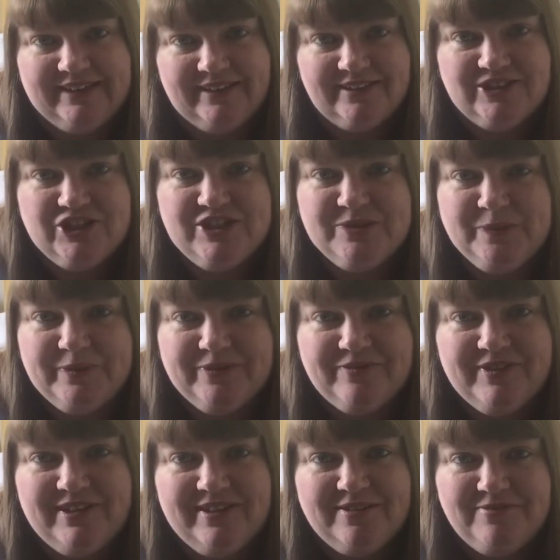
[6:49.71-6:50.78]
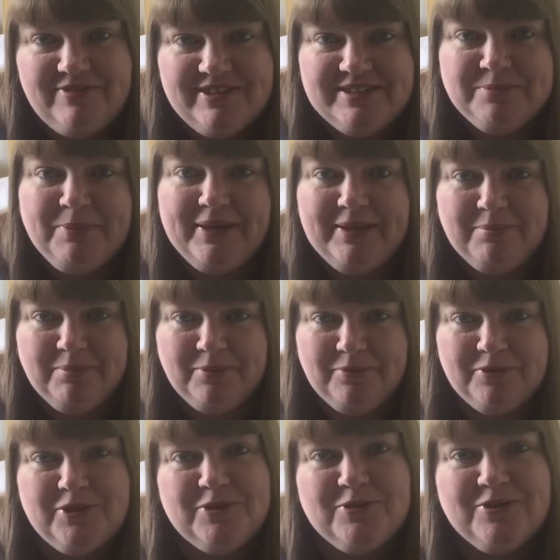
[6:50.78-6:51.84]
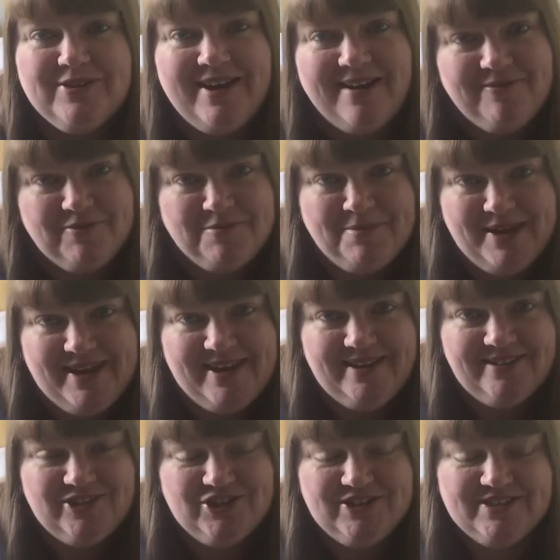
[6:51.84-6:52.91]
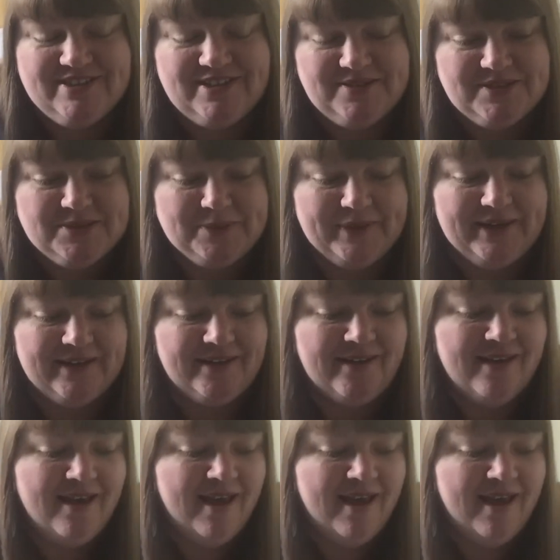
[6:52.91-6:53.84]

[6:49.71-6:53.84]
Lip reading: Like, she's one of the loveliest people you could ever meet. She's so sweet.